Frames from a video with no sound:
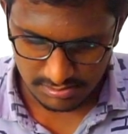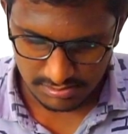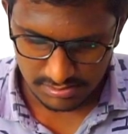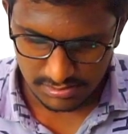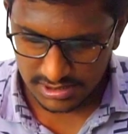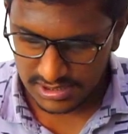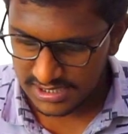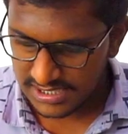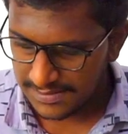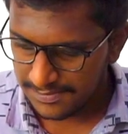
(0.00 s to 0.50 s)

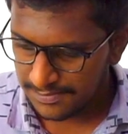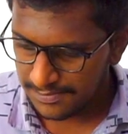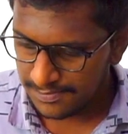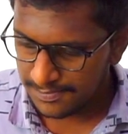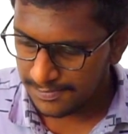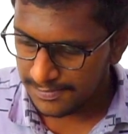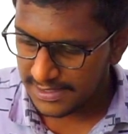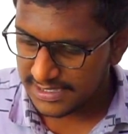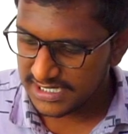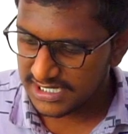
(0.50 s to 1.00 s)

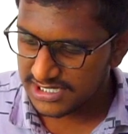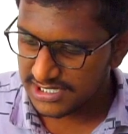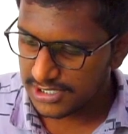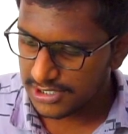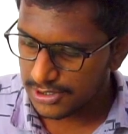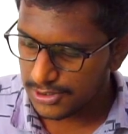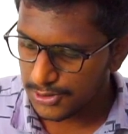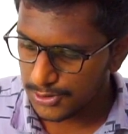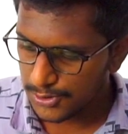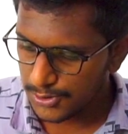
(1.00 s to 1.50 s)
SIM
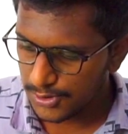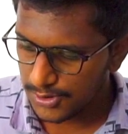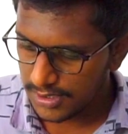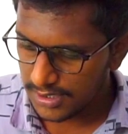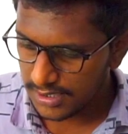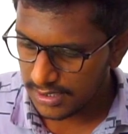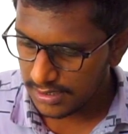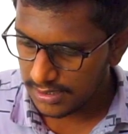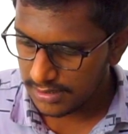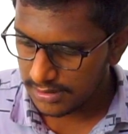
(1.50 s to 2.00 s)
ejection
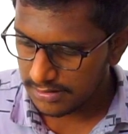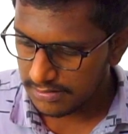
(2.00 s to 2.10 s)
tool.